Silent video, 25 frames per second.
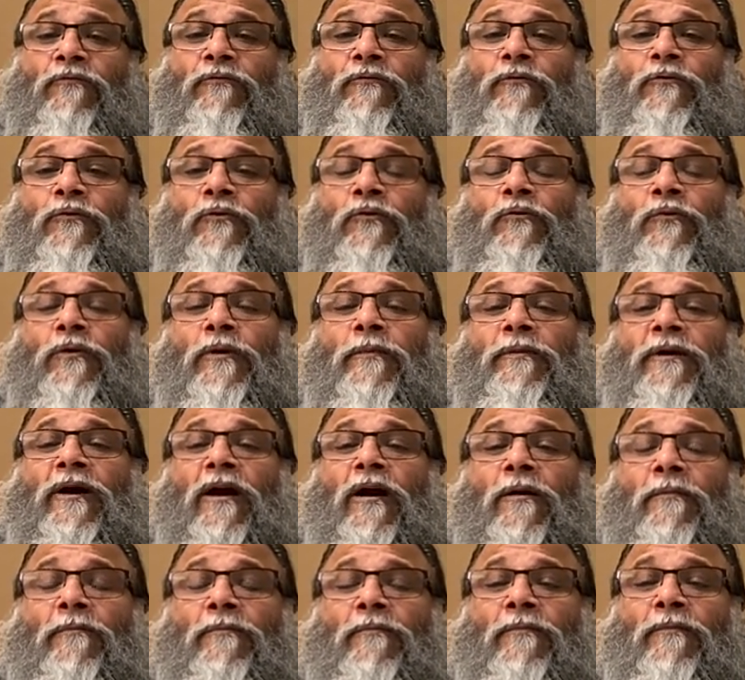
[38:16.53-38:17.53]
you will
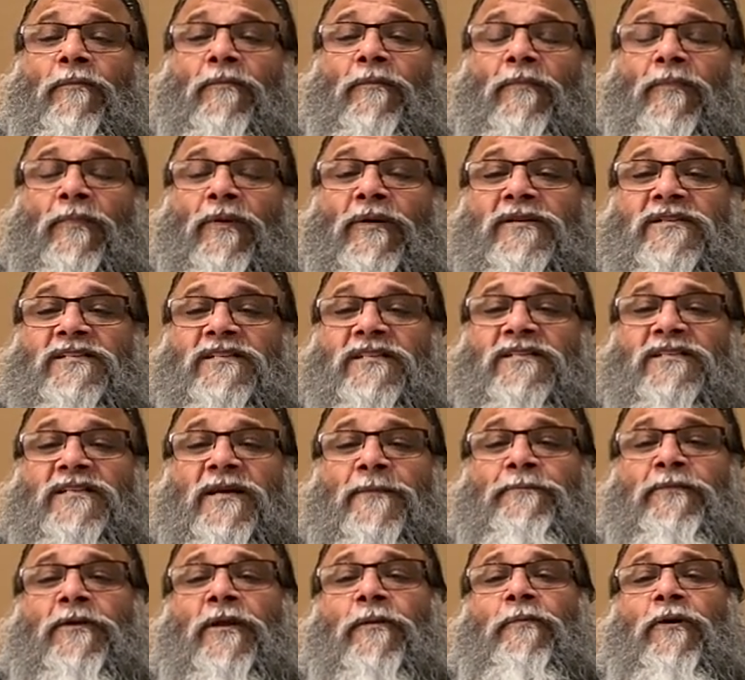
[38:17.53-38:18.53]
become
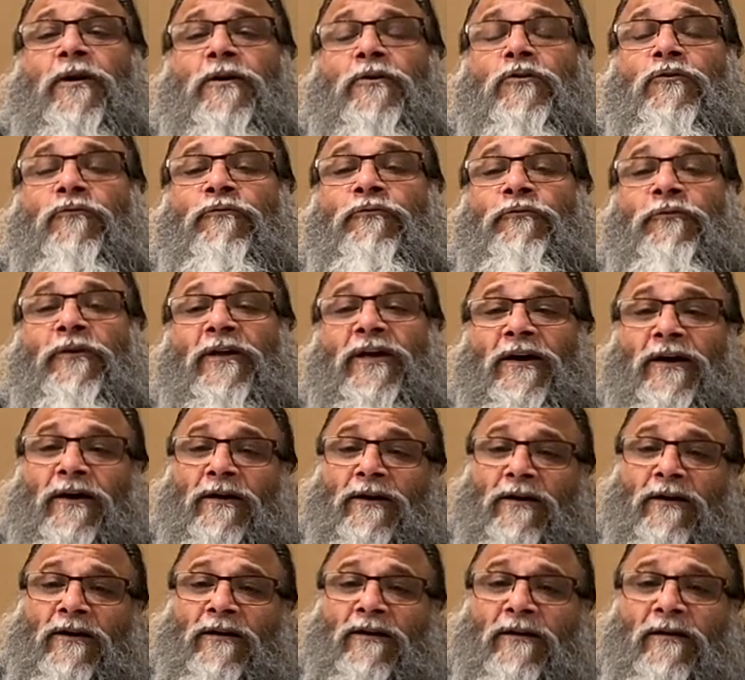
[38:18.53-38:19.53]
susceptible to
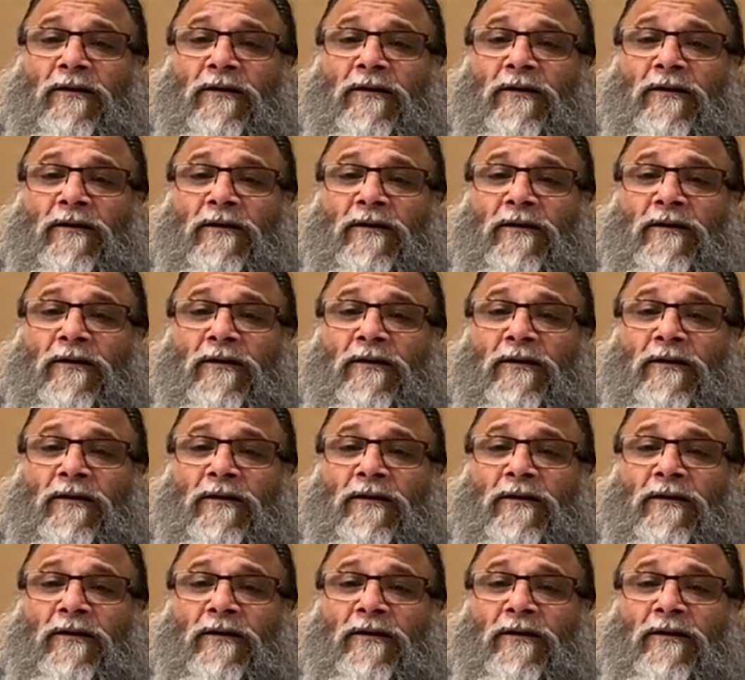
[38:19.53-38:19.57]
fear.